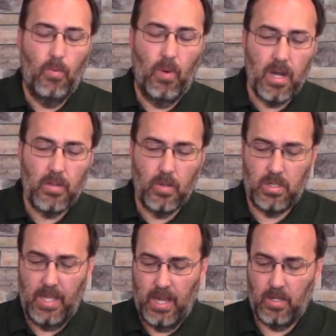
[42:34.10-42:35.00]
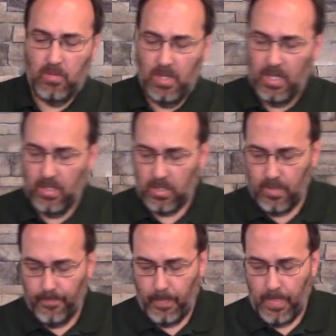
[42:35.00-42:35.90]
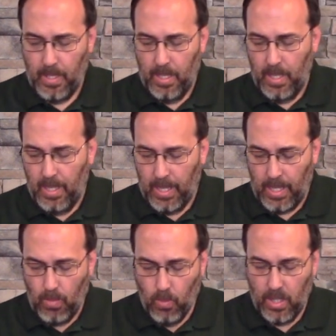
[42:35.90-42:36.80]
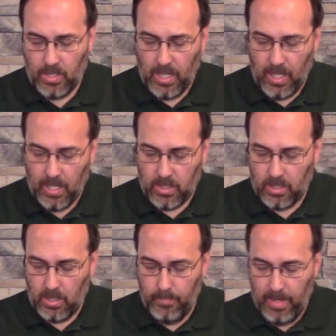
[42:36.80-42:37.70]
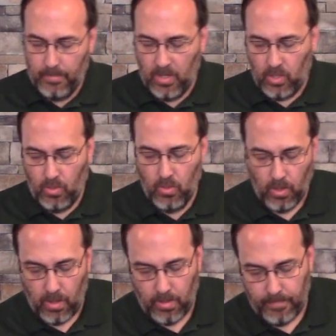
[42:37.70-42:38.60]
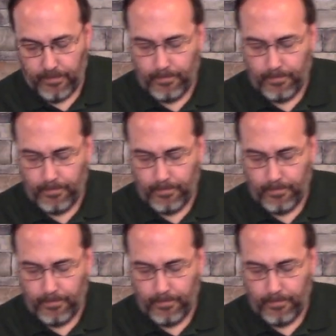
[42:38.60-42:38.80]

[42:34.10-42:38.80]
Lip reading: One of those things was he wants us to be mature.